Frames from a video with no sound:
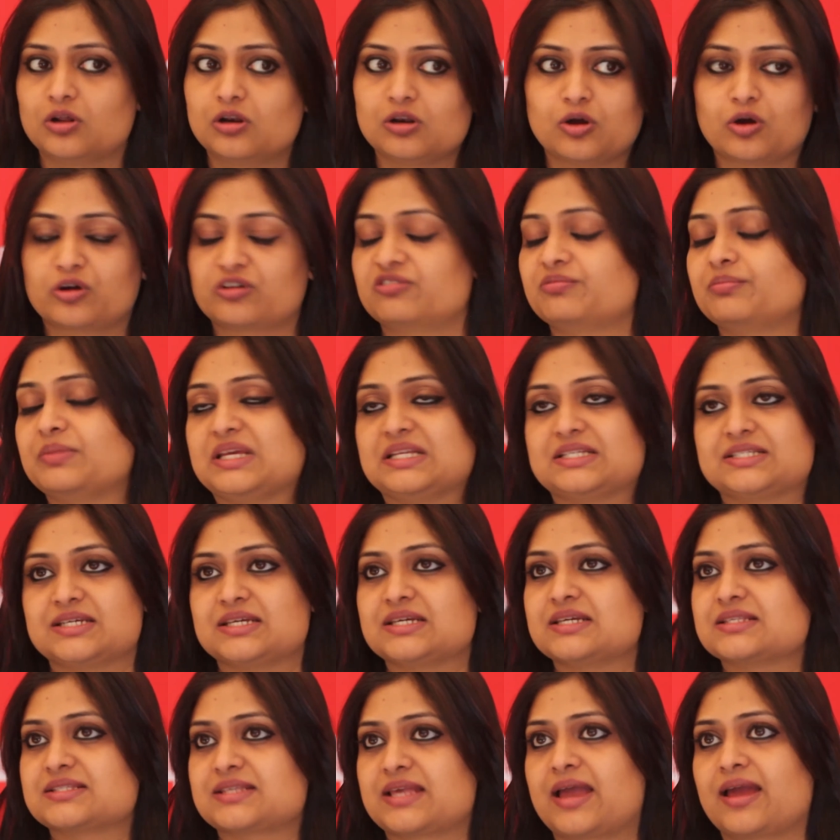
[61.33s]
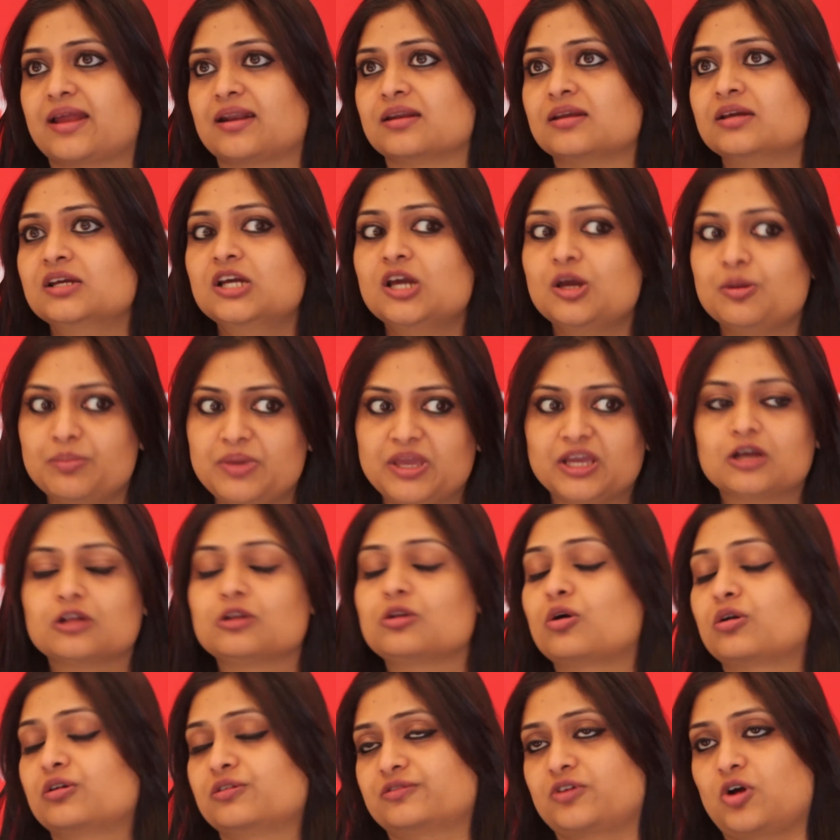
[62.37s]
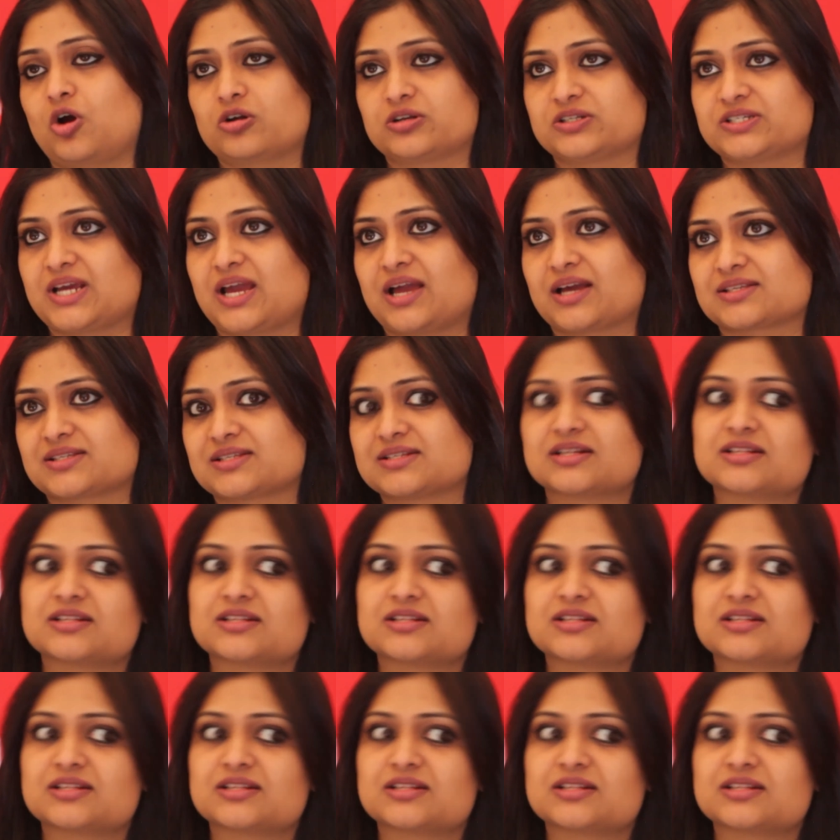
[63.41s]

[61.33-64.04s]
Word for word: a lot of meetings and make a lot of contacts and